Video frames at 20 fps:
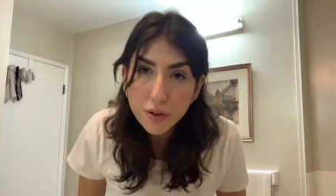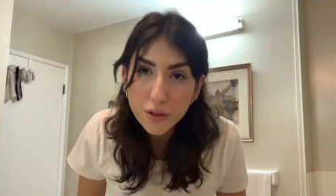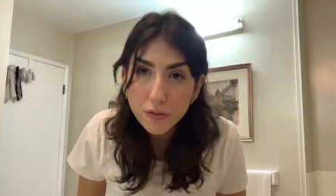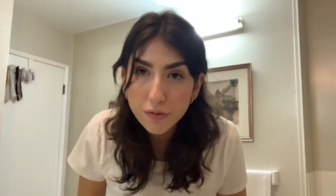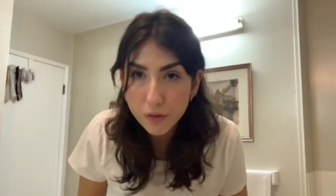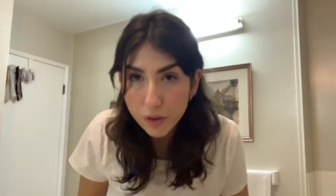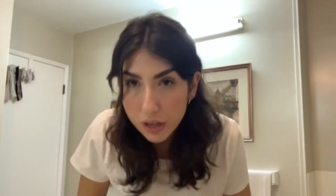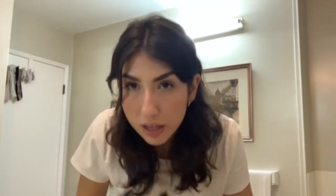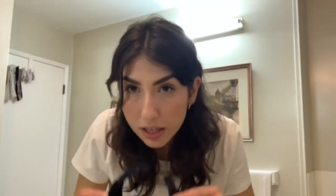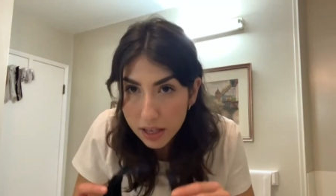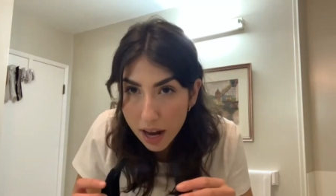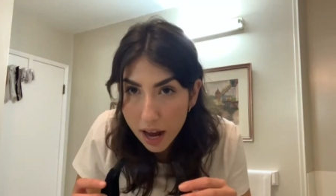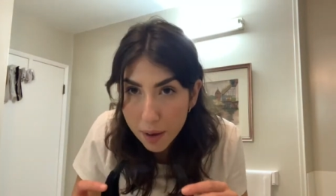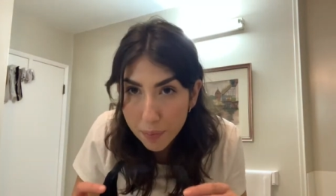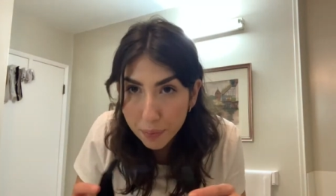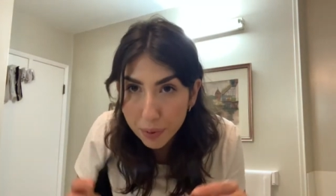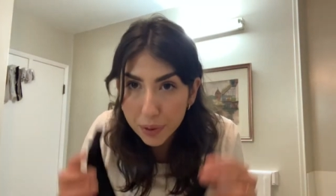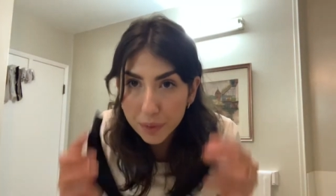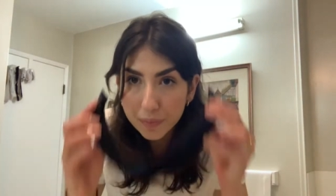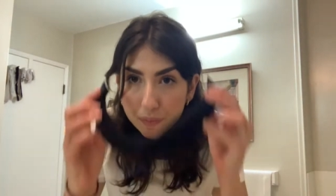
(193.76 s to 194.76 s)
the first step
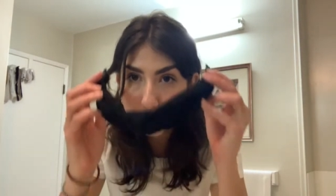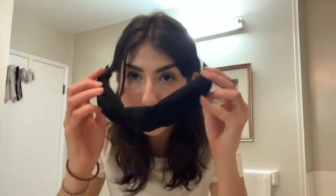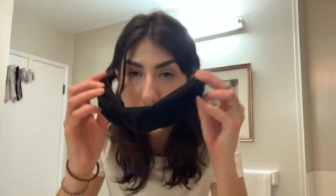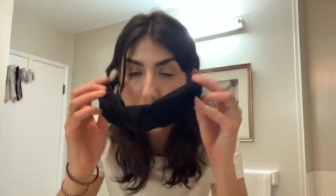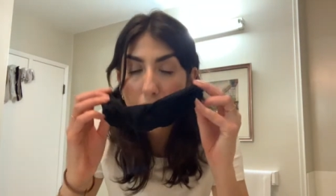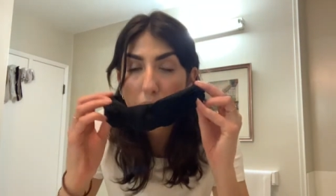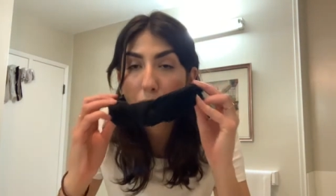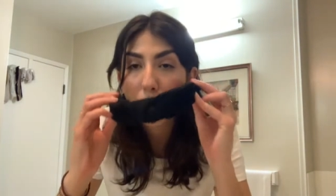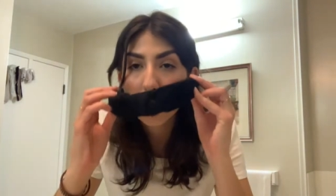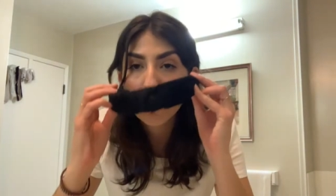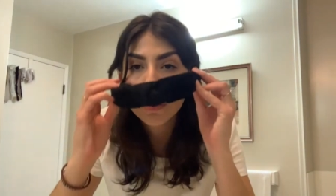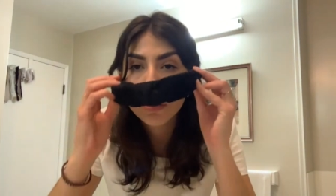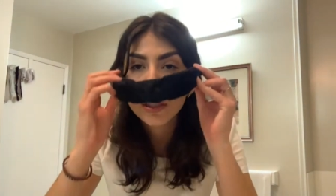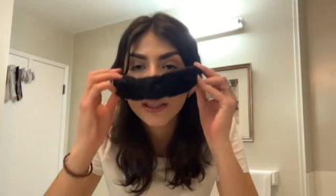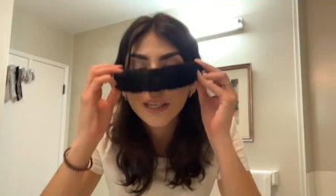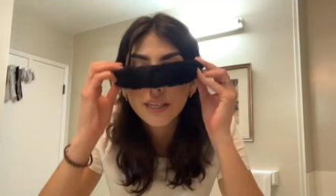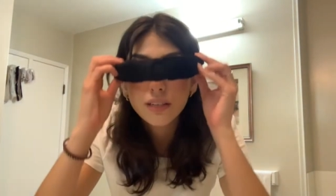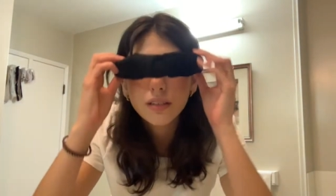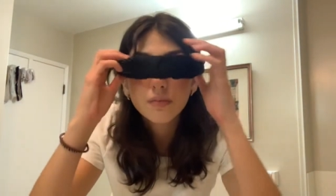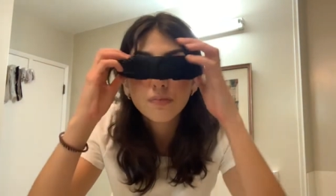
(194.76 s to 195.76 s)
in my
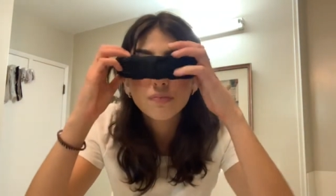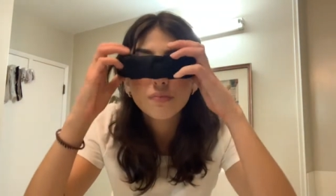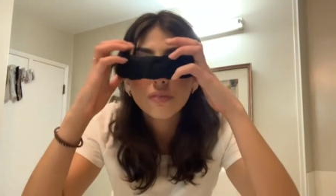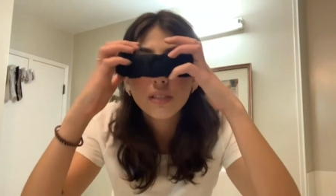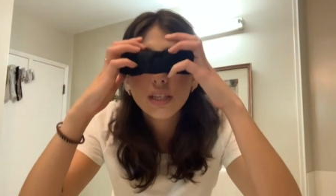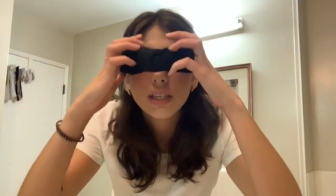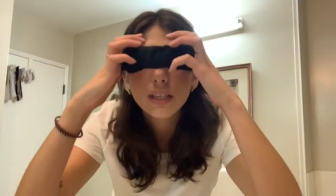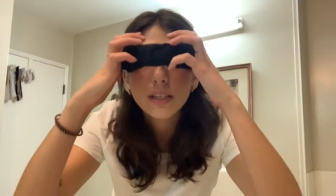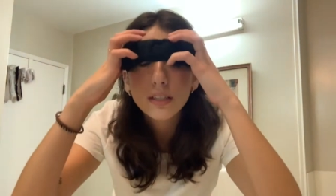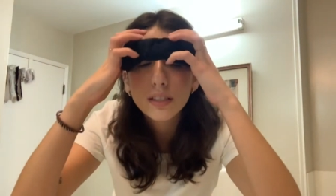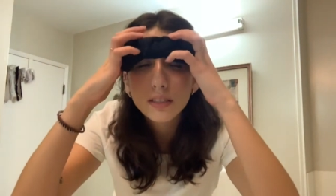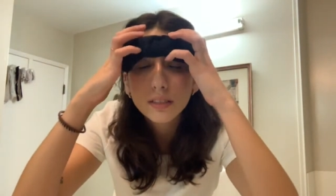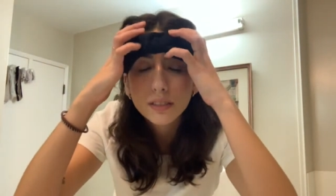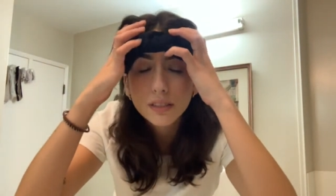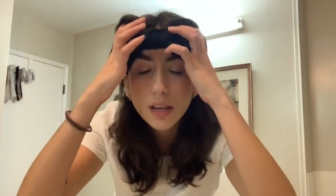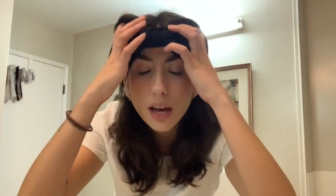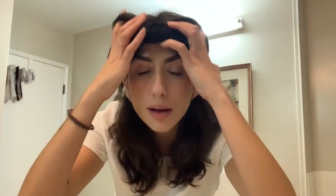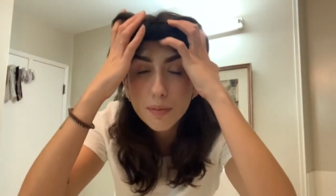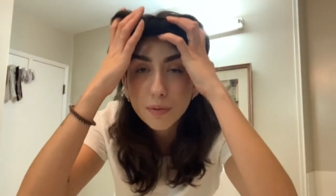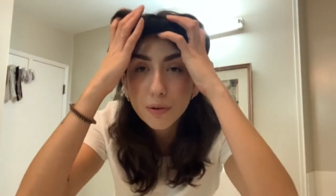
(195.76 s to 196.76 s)
routine is
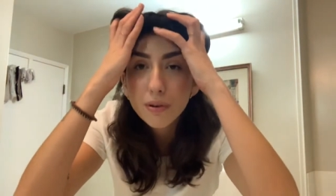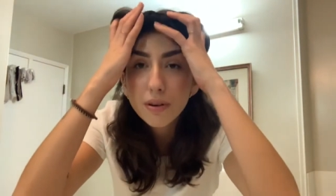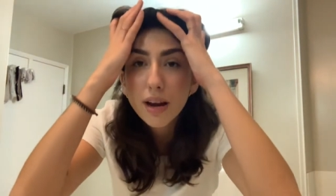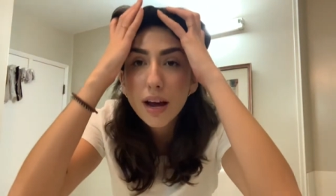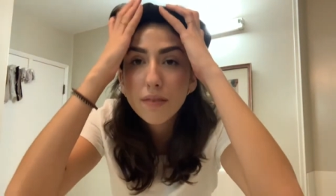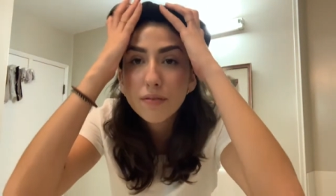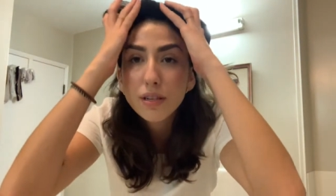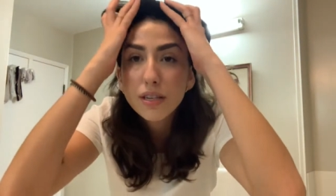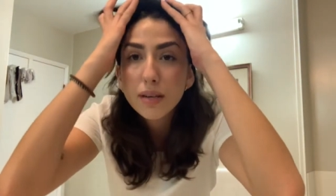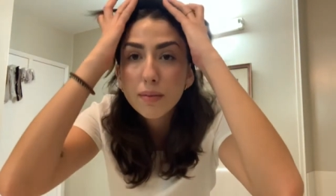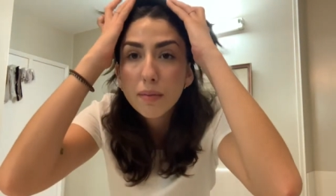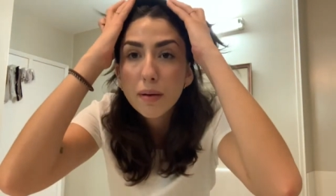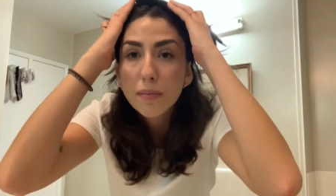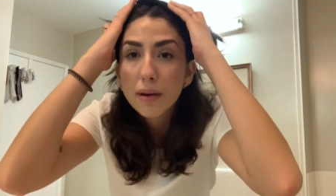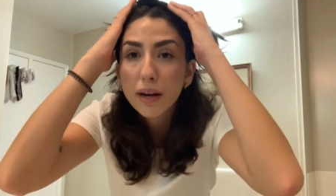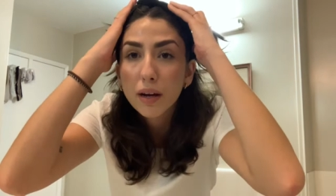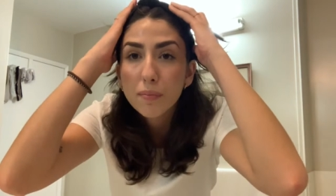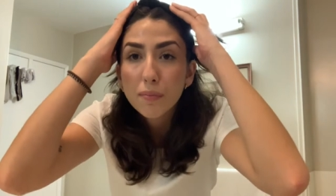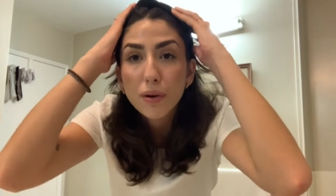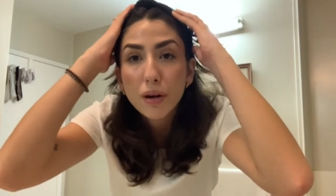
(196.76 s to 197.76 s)
I'm going to have to take my
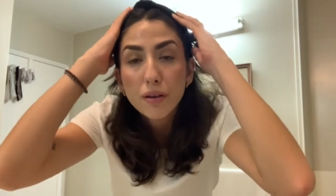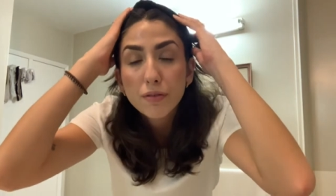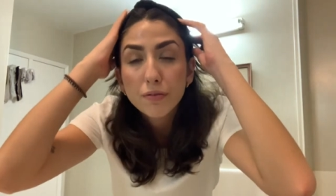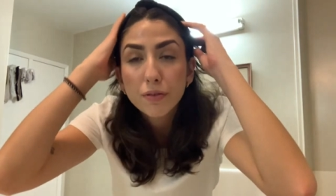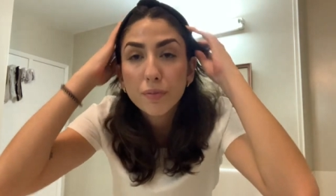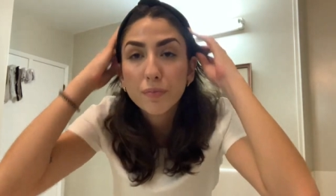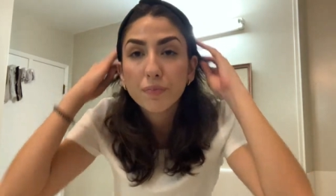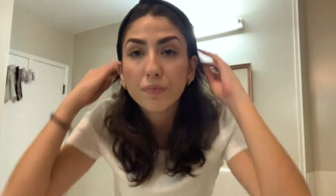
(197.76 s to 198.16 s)
makeup off.